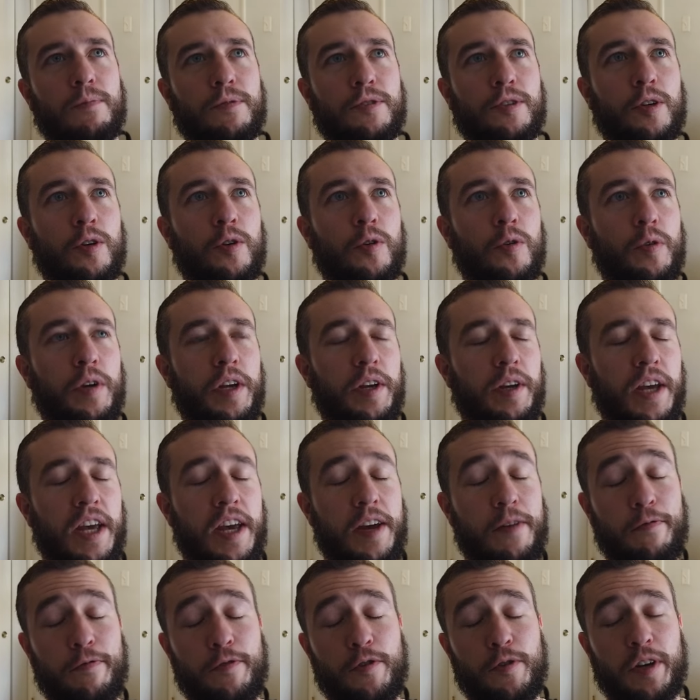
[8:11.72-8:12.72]
So
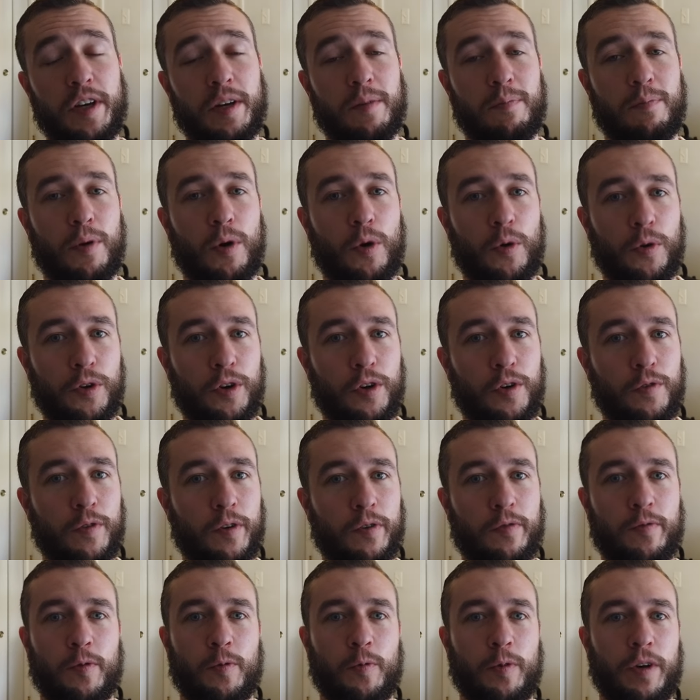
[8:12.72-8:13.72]
if you get pulled
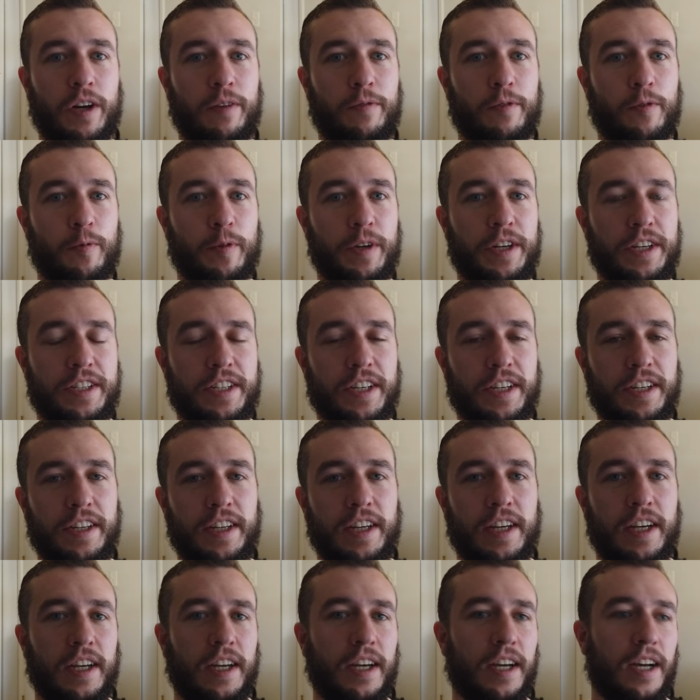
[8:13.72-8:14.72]
over for whatever
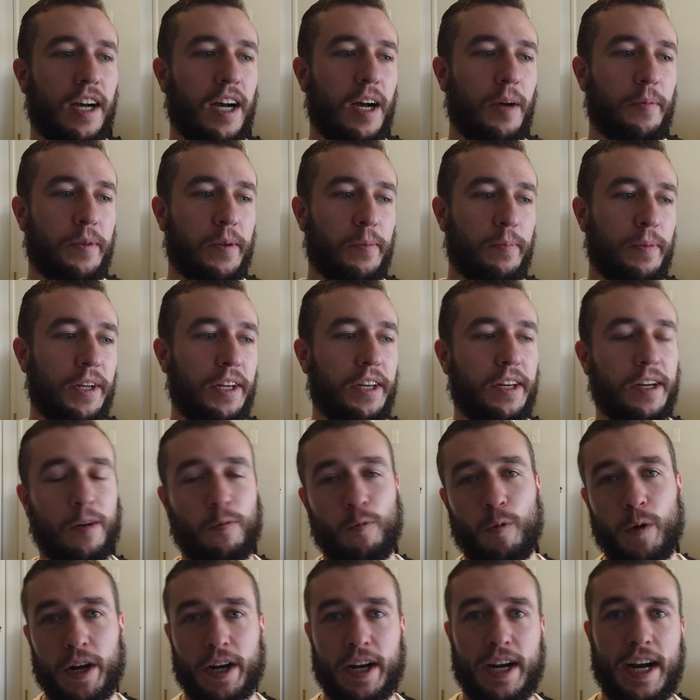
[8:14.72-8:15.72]
reason, depending
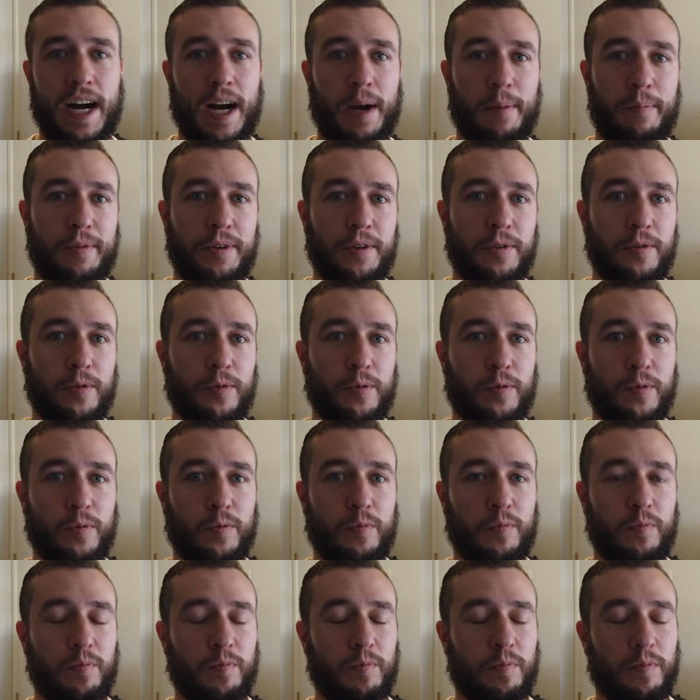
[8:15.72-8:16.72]
on what cop
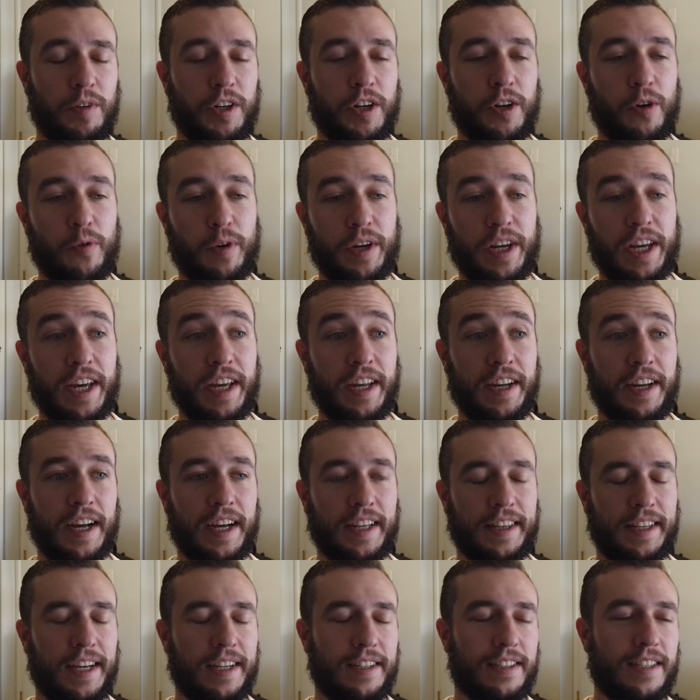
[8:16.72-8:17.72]
you get
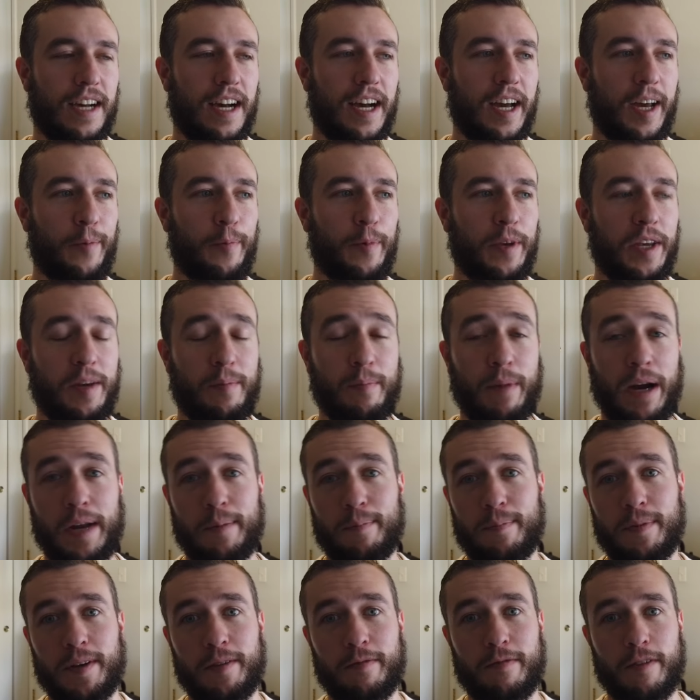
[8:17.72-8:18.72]
at that time, he
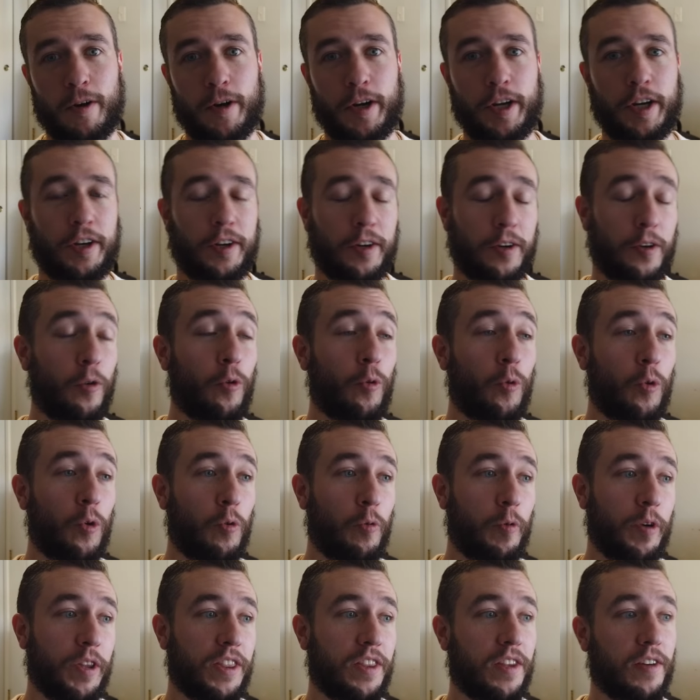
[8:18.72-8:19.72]
might be very
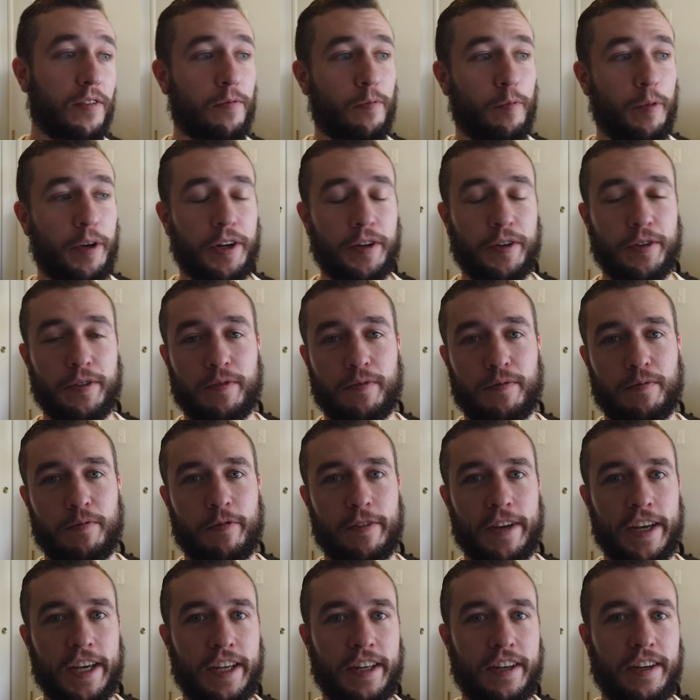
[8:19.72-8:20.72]
uncool with the weird
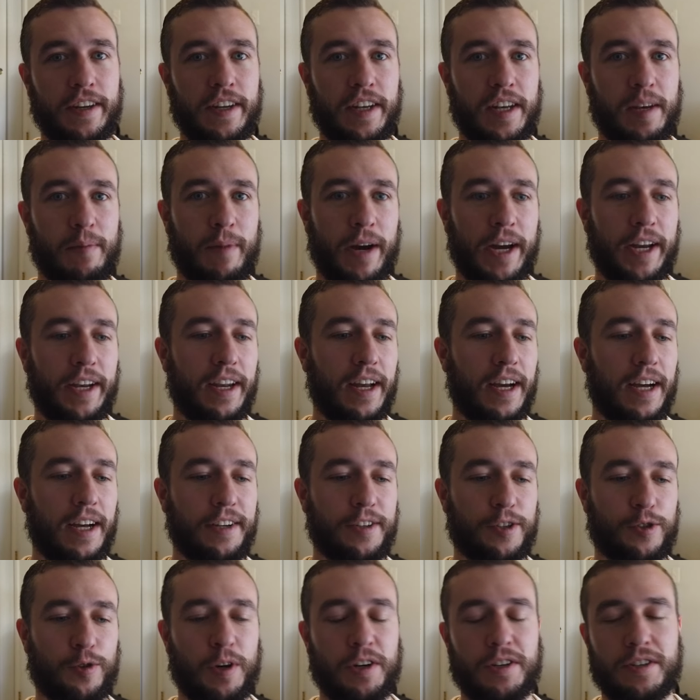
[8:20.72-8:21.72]
VIN. He might
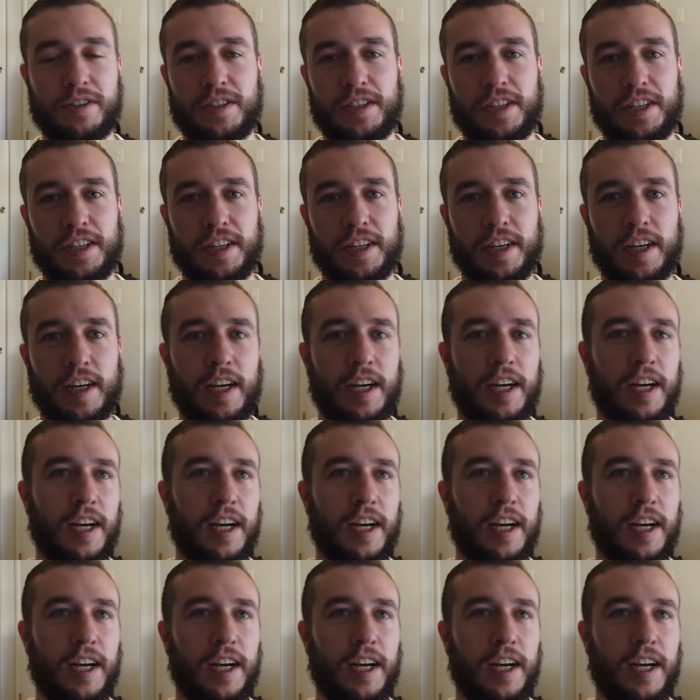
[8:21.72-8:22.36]
not trust it.